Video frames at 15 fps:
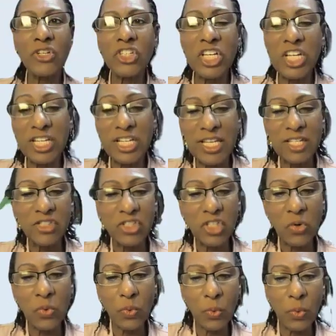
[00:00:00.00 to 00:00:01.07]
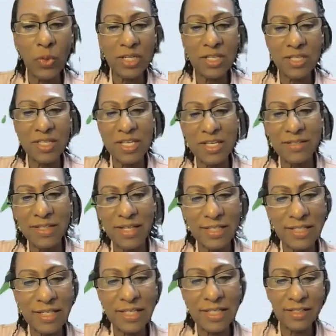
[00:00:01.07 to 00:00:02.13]
you're good. And so one of the things I
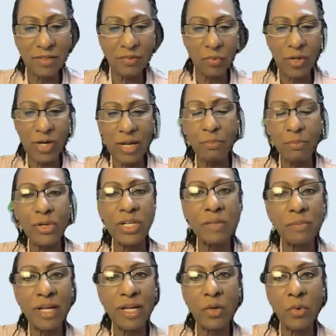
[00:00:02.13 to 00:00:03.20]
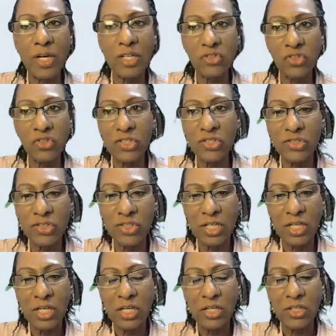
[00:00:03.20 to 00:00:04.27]
did is when I printed my questions,
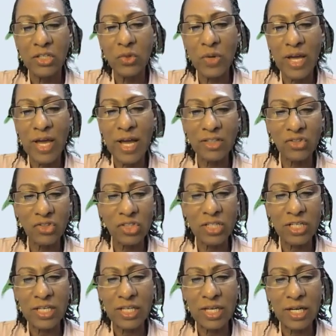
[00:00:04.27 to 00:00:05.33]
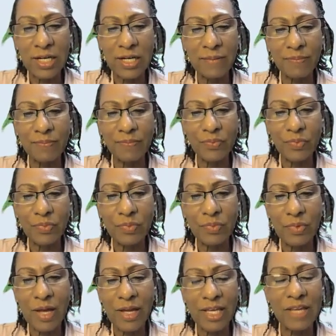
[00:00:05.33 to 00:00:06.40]
you actually,
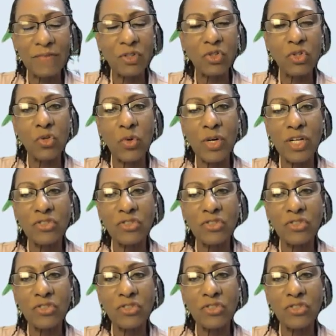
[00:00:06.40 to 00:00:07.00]
I gave you 2